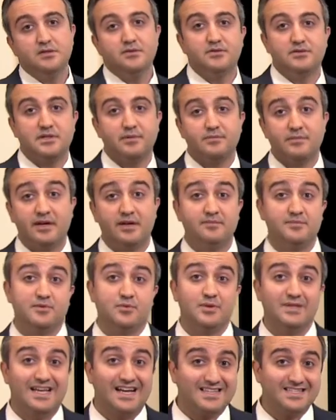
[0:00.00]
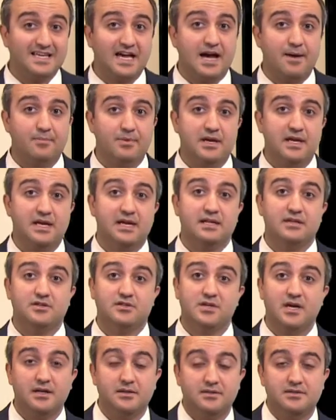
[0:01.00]
Sometimes when that's happening and the
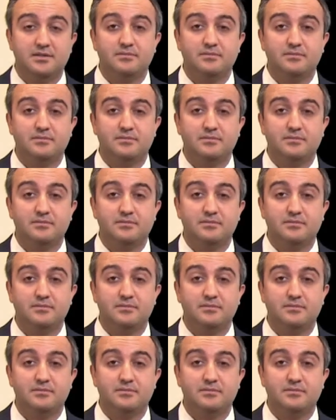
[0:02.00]
child is